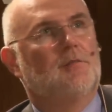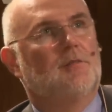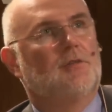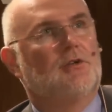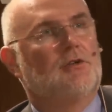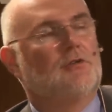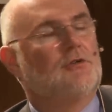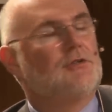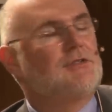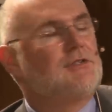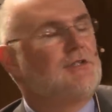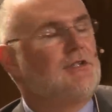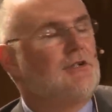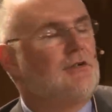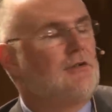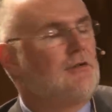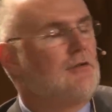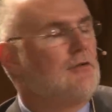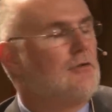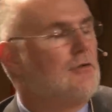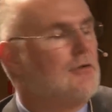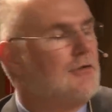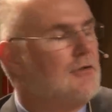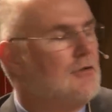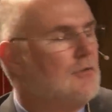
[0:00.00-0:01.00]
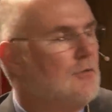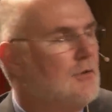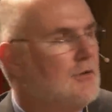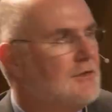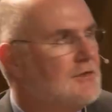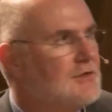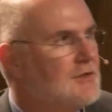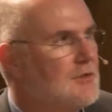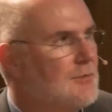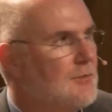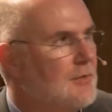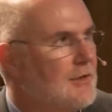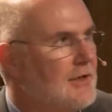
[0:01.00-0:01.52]
But of course, the other author
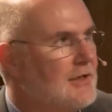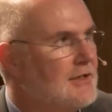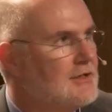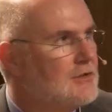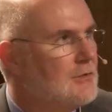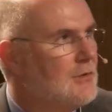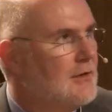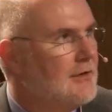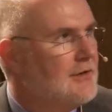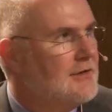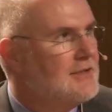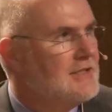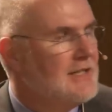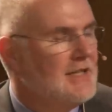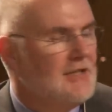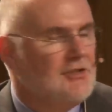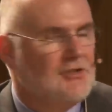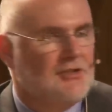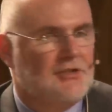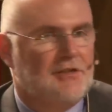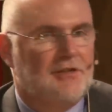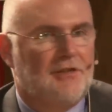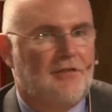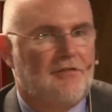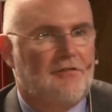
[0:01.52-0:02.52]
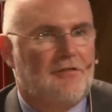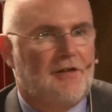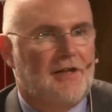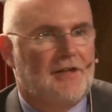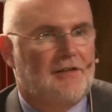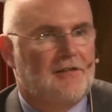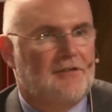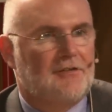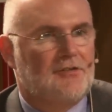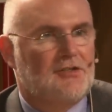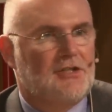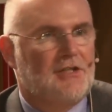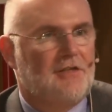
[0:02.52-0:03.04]
wants to bring to our attention the
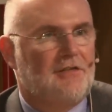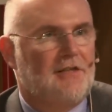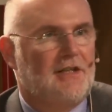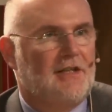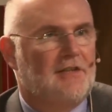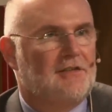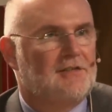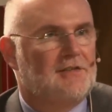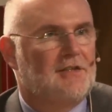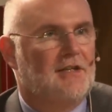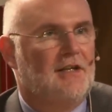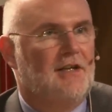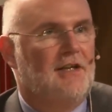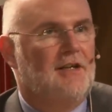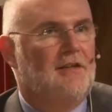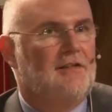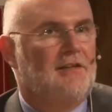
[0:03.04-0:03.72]
fact that she thinks